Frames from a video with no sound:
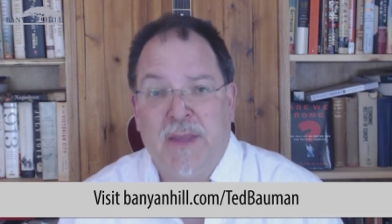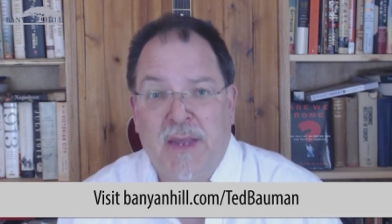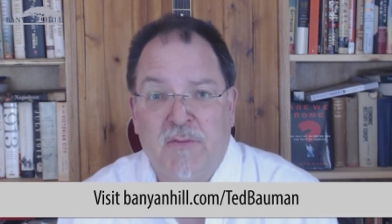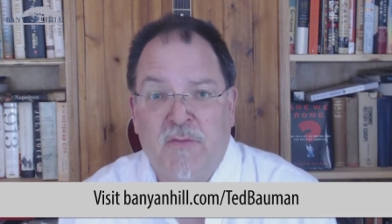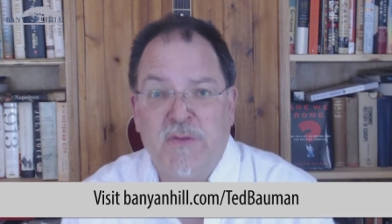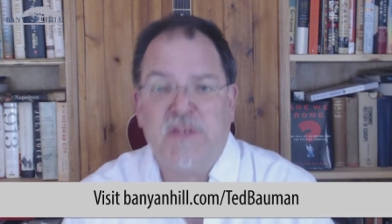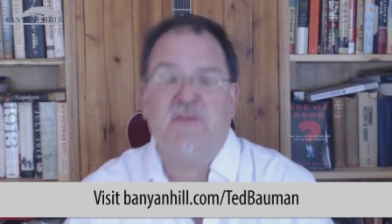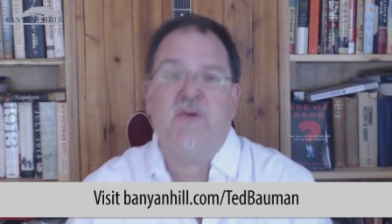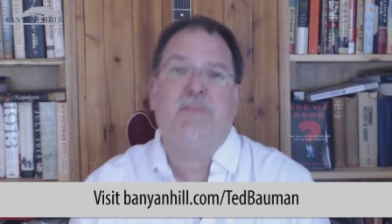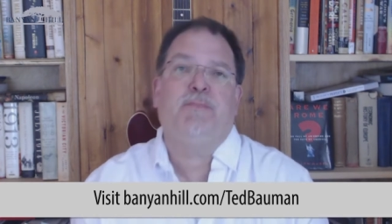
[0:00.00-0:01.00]
Uh, first
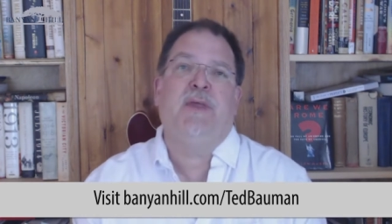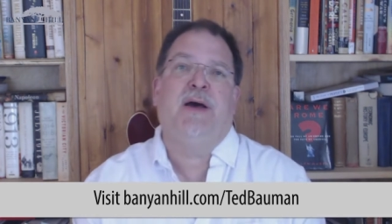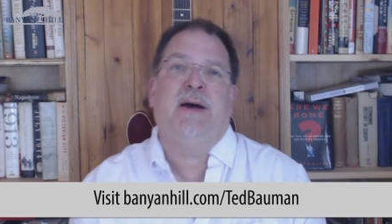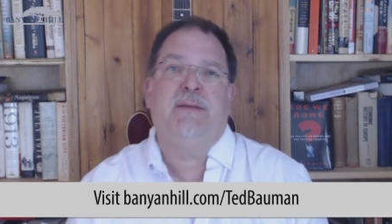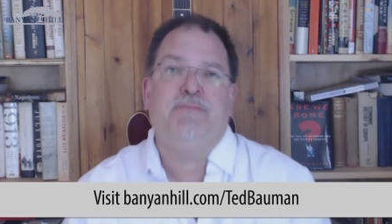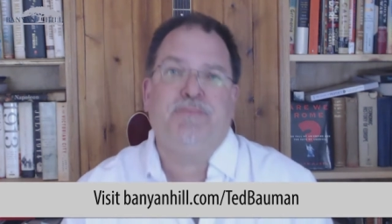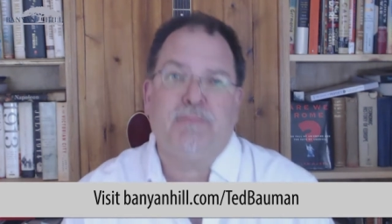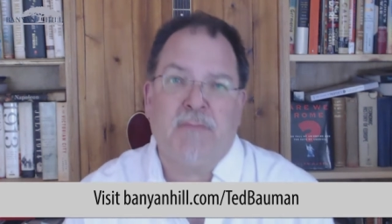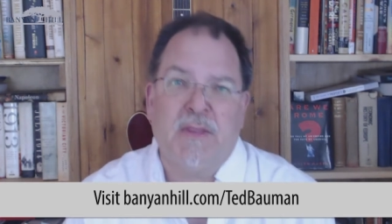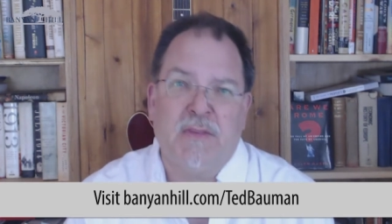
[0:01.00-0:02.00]
of all, um,
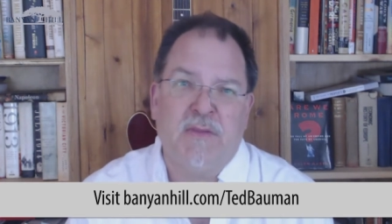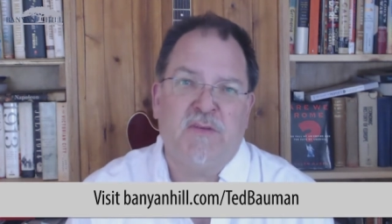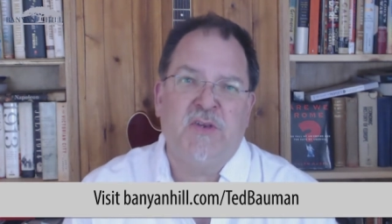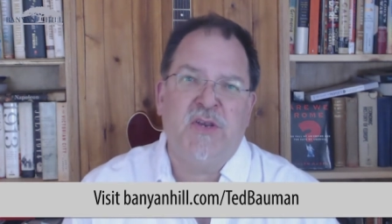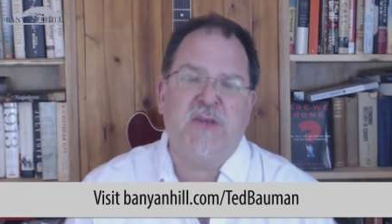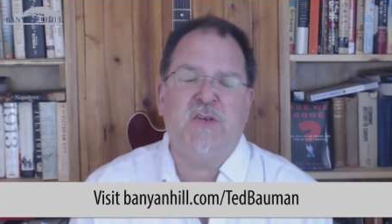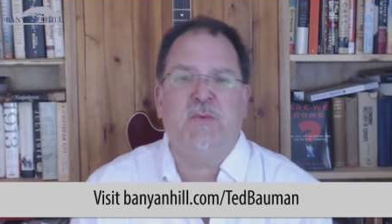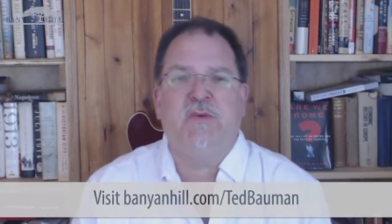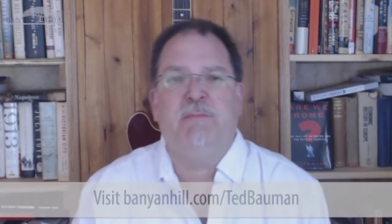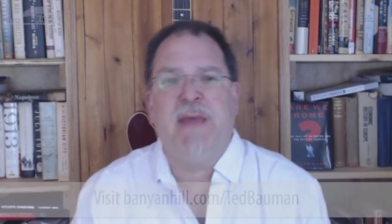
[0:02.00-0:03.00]
the suggestion
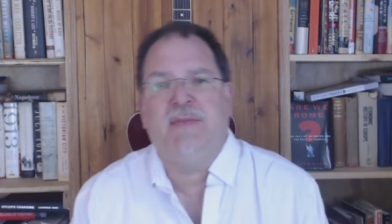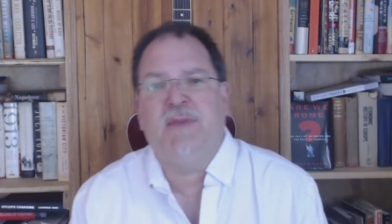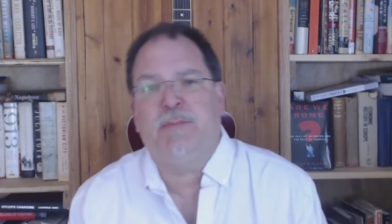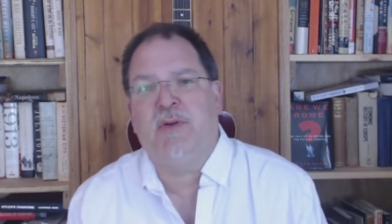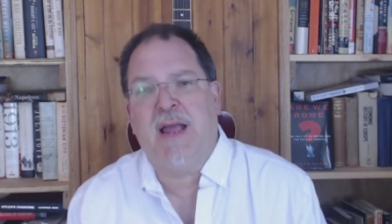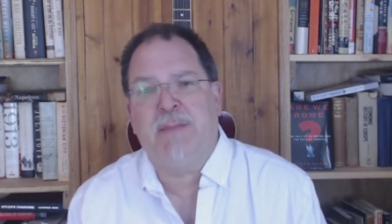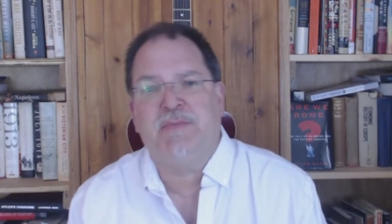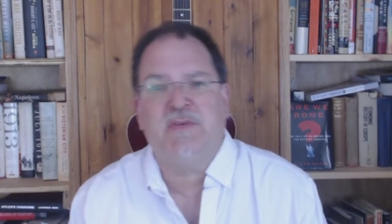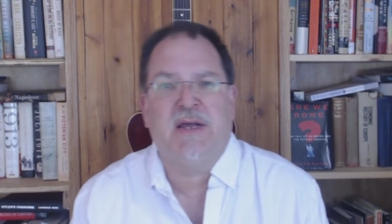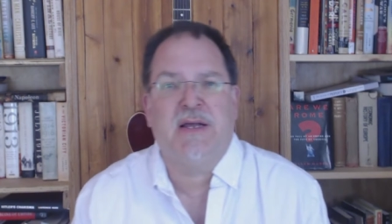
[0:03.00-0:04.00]
was made that
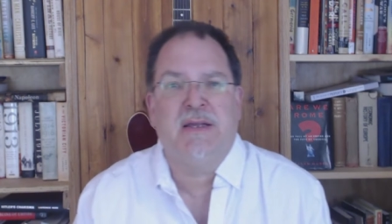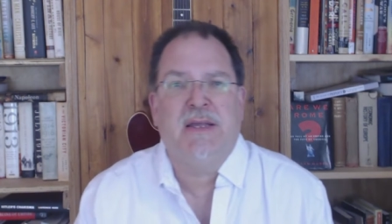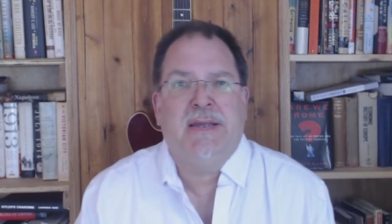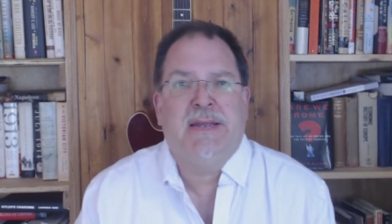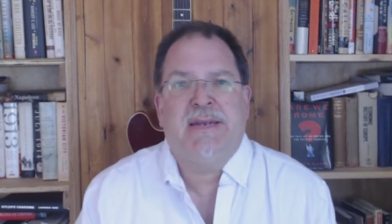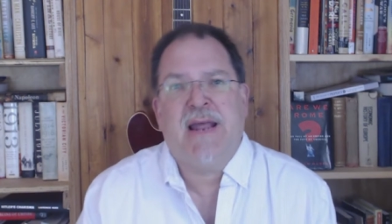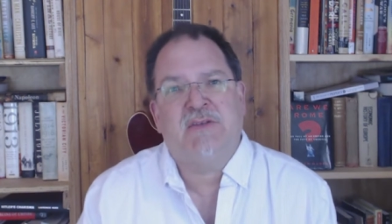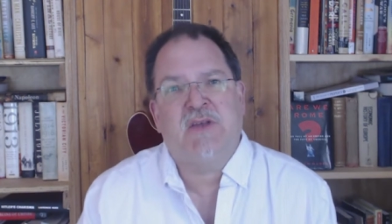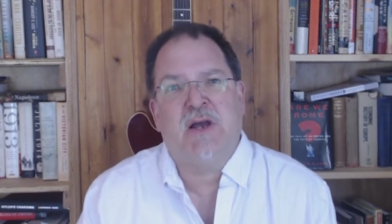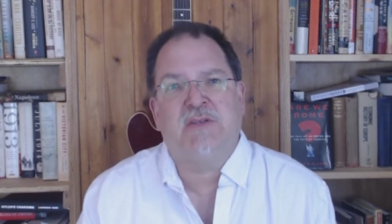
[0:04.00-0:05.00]
perhaps uh,
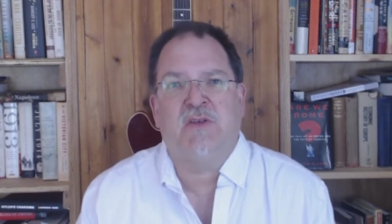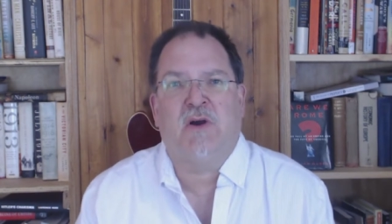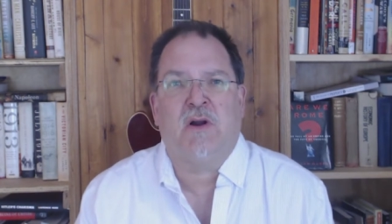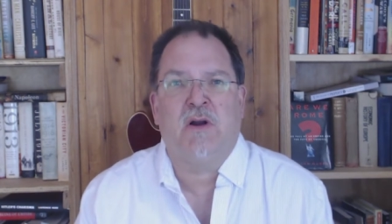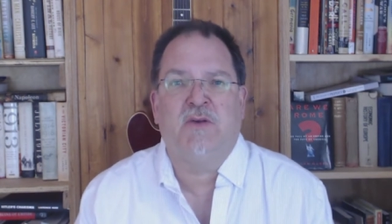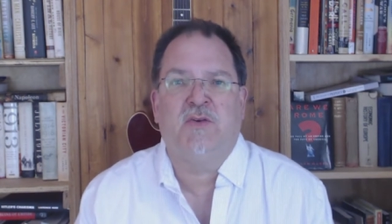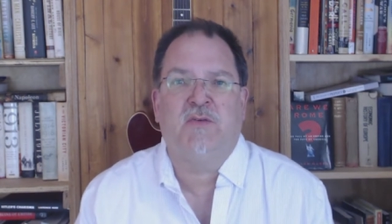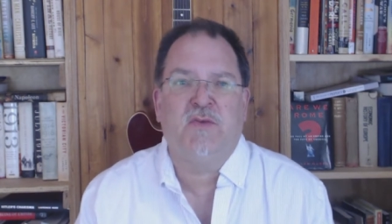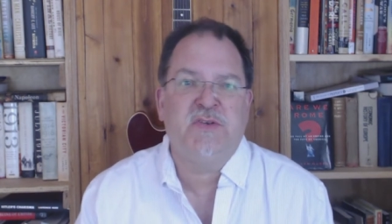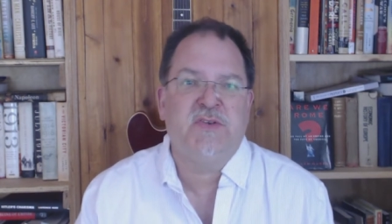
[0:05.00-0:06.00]
tax cuts are
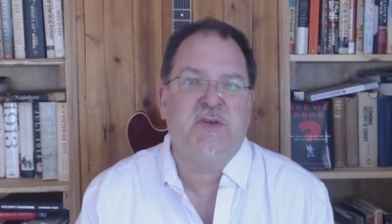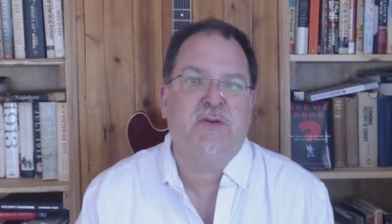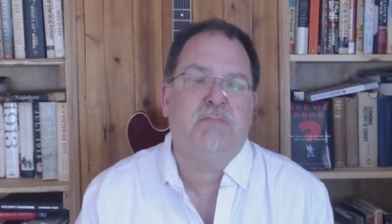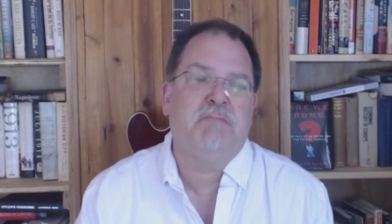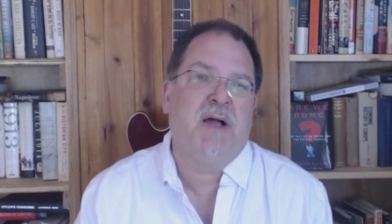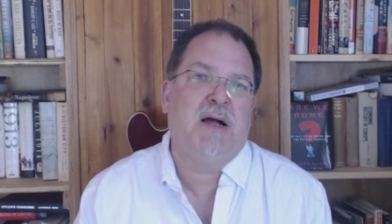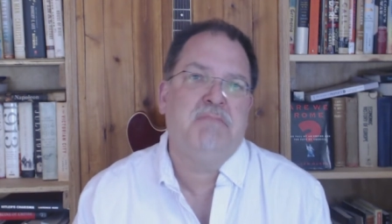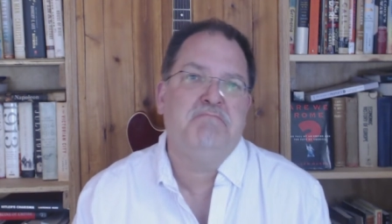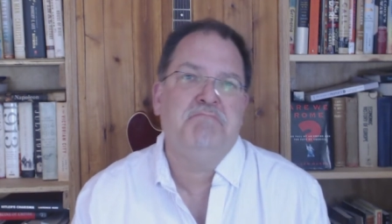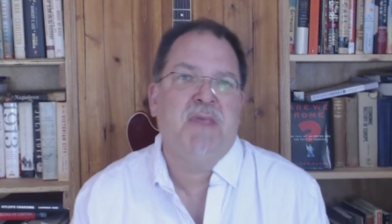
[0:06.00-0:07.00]
controversial
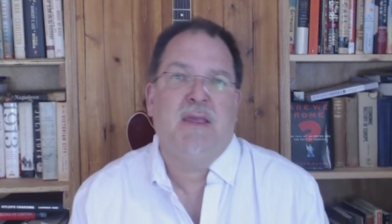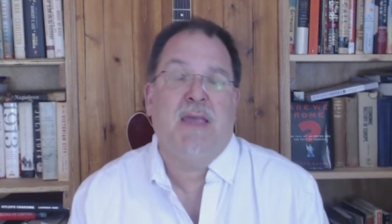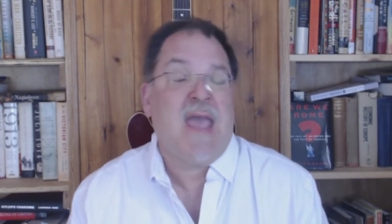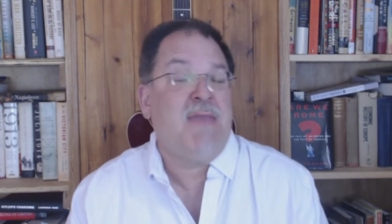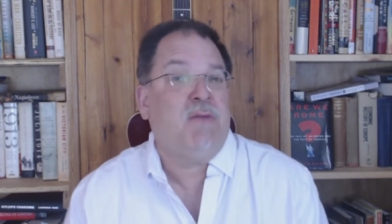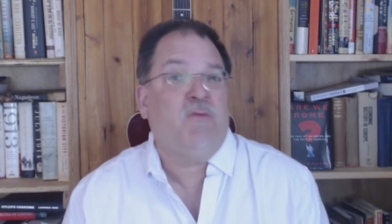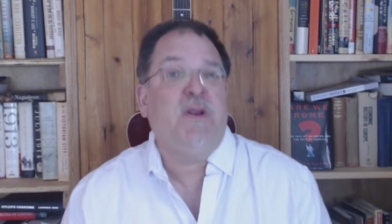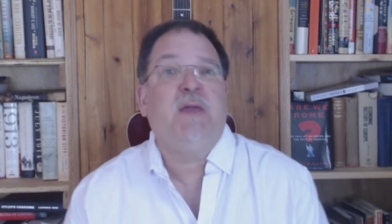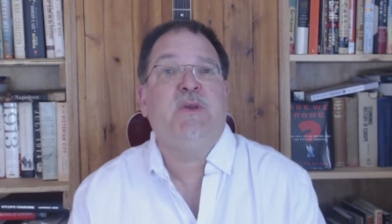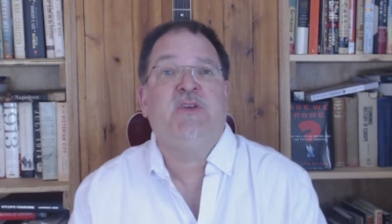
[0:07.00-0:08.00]
um, and that
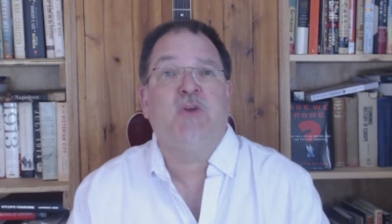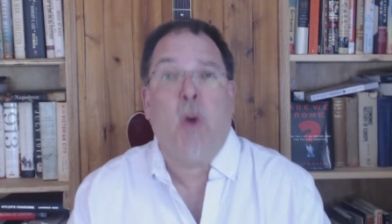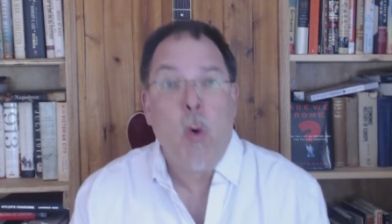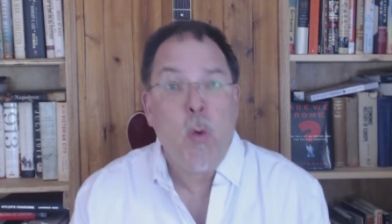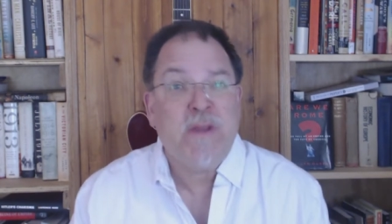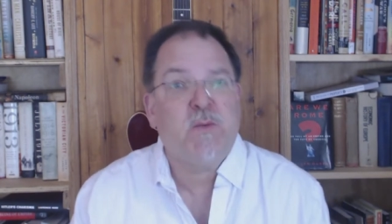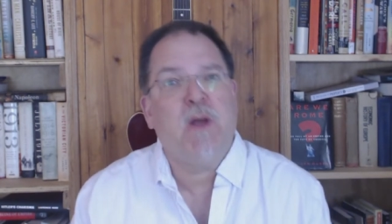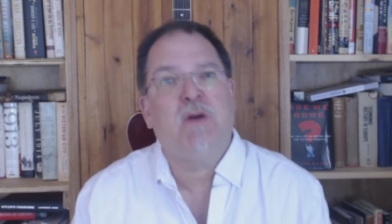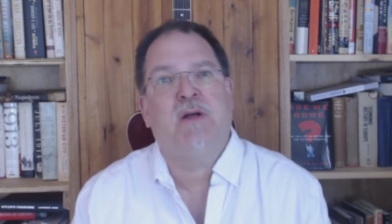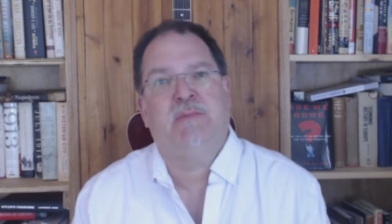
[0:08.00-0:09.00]
really we should always
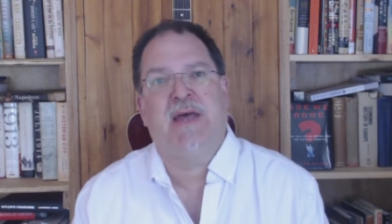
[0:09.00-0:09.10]
welcome